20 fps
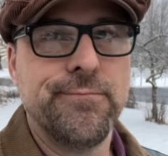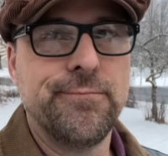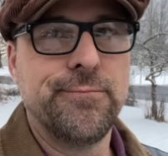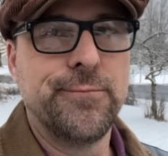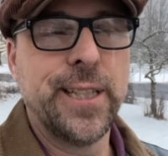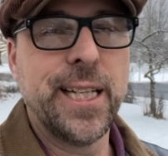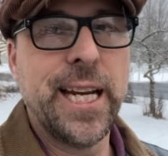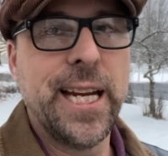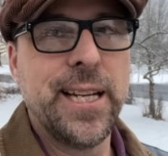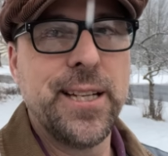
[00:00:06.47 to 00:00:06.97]

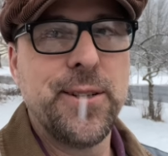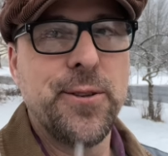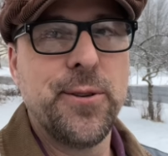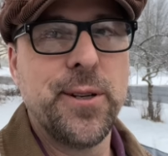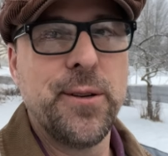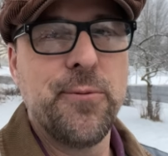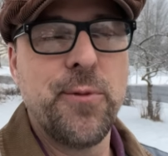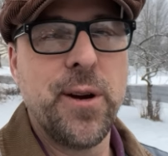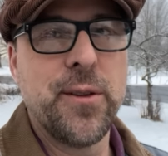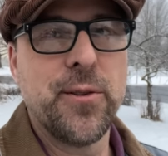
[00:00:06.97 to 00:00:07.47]
we can't do
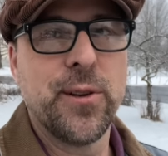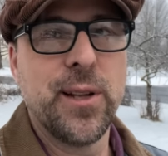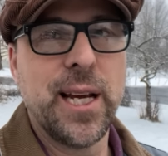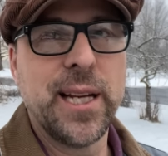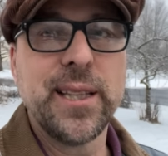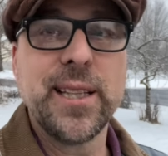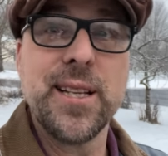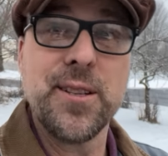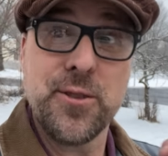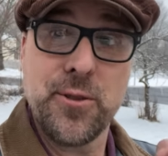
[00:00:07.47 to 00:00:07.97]
it in weather
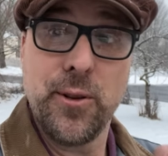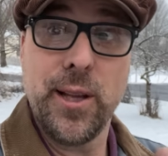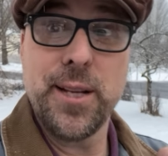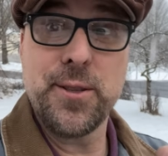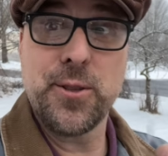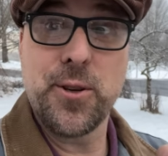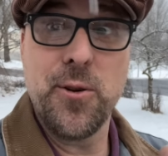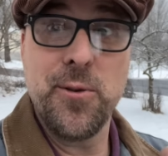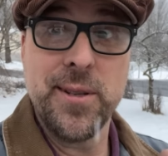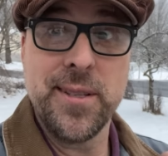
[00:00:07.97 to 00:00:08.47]
like this. So
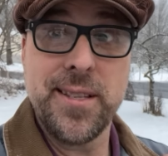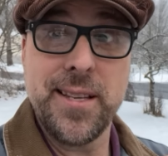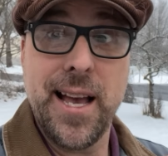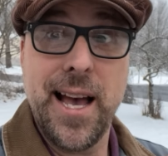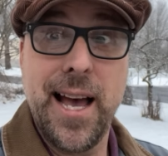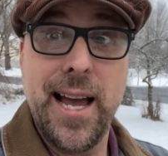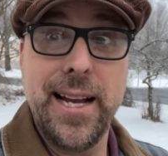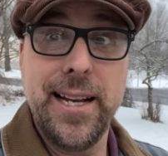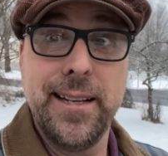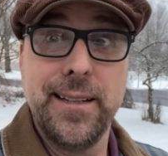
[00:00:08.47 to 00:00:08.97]
let's go
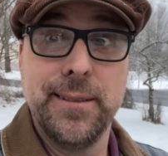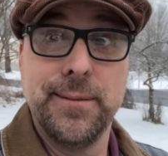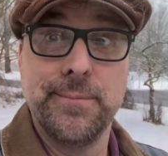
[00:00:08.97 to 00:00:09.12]
inside.